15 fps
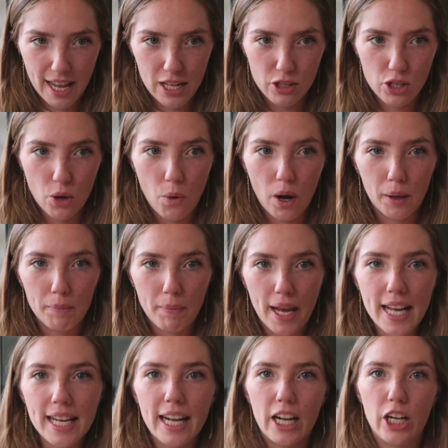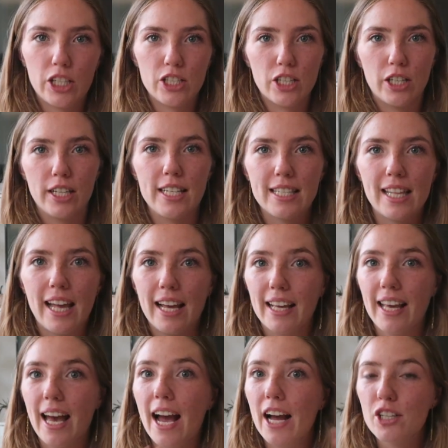And so our main character is
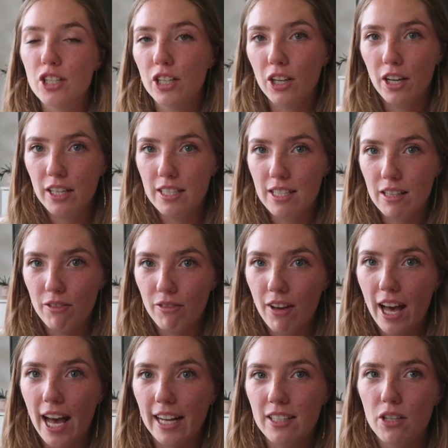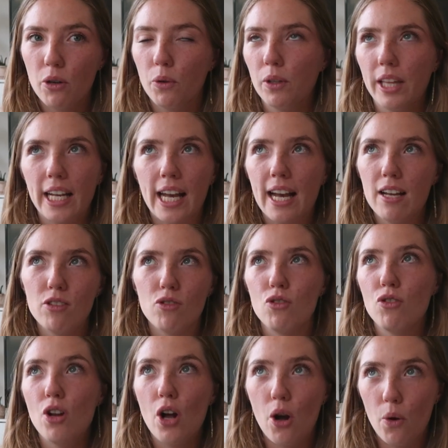like catching on to the fact, or like has
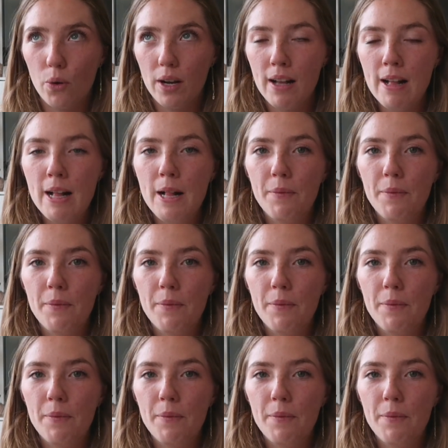known